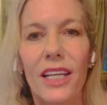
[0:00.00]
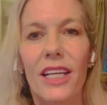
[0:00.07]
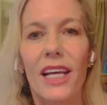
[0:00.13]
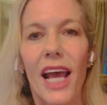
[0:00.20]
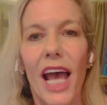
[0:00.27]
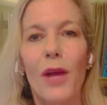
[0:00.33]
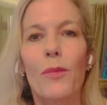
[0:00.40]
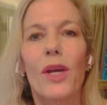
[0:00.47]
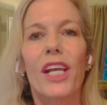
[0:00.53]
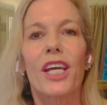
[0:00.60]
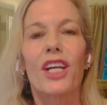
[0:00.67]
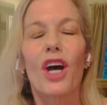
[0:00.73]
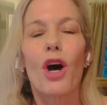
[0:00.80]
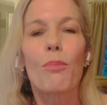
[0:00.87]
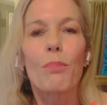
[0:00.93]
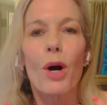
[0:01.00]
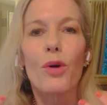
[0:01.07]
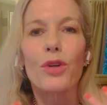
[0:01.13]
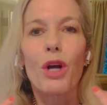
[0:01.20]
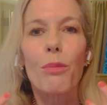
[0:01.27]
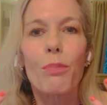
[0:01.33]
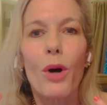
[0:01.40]
And we can
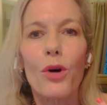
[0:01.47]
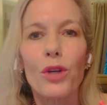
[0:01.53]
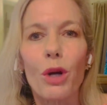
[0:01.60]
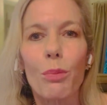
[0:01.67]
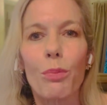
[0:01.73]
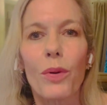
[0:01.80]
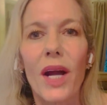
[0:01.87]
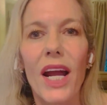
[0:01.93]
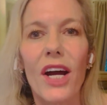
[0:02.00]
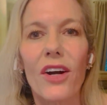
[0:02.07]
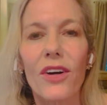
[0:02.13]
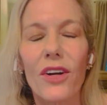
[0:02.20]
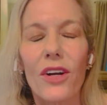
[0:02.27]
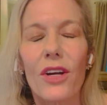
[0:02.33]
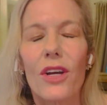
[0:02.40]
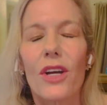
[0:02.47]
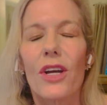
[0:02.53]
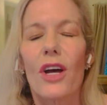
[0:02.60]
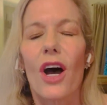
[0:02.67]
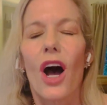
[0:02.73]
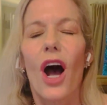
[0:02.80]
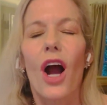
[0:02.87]
Ho'oponopono prayer
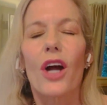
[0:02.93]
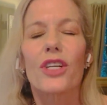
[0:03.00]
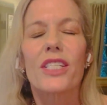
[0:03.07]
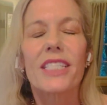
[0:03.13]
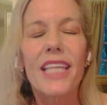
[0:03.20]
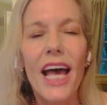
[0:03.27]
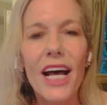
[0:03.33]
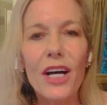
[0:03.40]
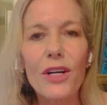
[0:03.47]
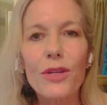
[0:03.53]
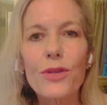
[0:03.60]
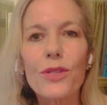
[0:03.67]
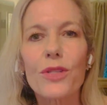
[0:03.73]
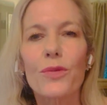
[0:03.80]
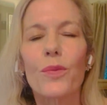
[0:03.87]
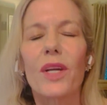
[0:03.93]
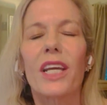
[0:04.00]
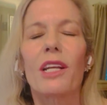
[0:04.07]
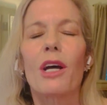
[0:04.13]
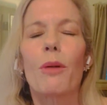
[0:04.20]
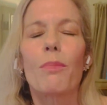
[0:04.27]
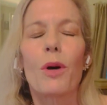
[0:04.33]
ourselves. We can
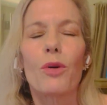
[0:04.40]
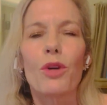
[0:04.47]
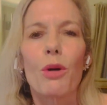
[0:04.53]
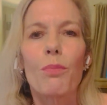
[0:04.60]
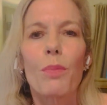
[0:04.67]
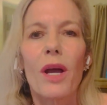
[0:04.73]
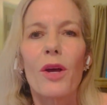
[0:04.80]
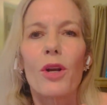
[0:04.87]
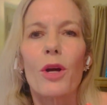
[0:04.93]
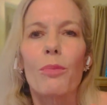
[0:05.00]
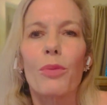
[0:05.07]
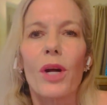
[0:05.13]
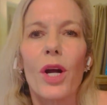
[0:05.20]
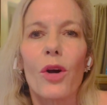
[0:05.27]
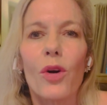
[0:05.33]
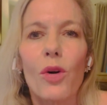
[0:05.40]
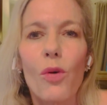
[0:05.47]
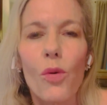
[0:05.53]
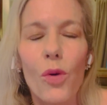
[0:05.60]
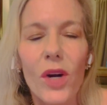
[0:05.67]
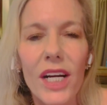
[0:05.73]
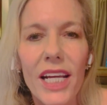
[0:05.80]
Ho'oponopono prayer our
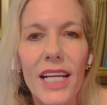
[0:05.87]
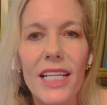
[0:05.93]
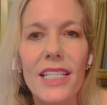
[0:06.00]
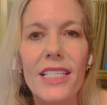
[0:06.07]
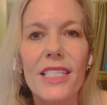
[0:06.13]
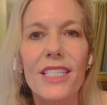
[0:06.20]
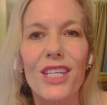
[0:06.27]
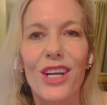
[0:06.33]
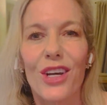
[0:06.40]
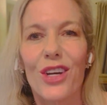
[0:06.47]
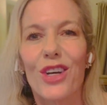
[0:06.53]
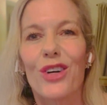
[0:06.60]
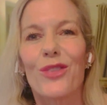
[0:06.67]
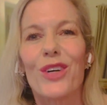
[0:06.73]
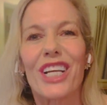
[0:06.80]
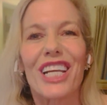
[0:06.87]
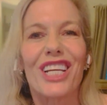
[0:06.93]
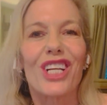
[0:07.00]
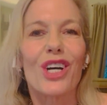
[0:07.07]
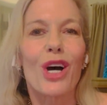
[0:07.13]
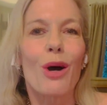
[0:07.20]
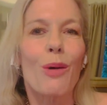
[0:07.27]
organs. We
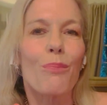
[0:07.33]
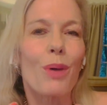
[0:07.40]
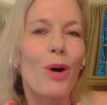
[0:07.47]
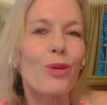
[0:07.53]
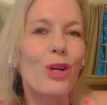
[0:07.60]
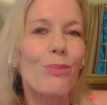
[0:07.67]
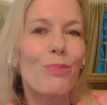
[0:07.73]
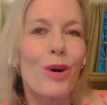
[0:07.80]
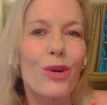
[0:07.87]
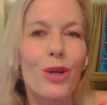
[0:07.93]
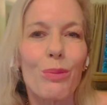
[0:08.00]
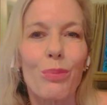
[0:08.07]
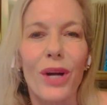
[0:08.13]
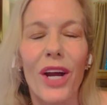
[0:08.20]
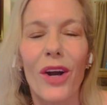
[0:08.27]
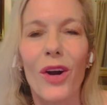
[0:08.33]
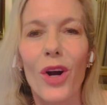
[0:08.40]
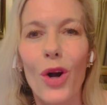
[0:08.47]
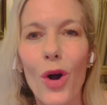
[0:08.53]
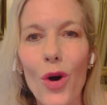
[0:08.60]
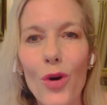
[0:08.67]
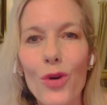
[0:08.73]
can Ho'oponopono prayer our
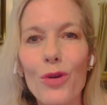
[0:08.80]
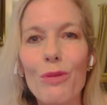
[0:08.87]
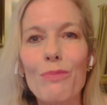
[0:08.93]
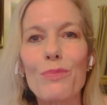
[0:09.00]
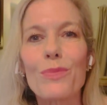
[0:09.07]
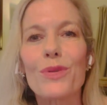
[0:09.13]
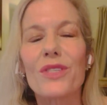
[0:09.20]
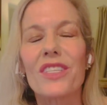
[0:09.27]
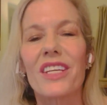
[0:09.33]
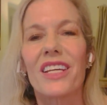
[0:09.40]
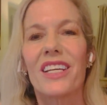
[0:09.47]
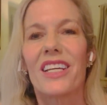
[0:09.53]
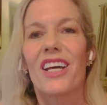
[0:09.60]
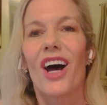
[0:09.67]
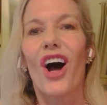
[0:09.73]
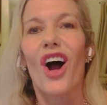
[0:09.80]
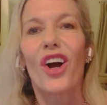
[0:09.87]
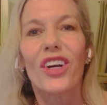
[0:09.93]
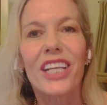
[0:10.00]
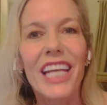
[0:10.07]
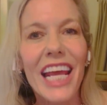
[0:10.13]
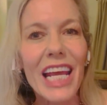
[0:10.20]
homes, our
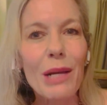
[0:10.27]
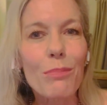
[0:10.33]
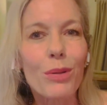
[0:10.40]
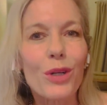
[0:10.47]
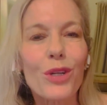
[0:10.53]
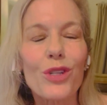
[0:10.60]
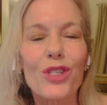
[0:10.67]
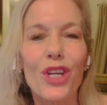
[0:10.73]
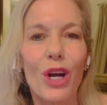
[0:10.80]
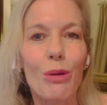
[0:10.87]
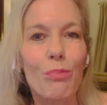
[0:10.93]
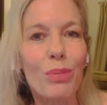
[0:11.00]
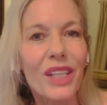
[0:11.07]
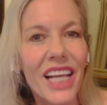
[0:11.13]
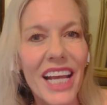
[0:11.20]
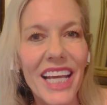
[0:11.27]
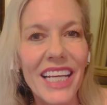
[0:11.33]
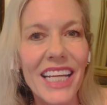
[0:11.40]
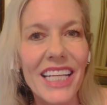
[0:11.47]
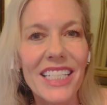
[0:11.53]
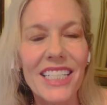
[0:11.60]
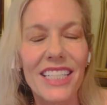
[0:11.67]
neighbors, our
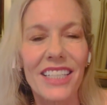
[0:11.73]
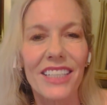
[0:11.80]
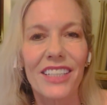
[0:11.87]
planet,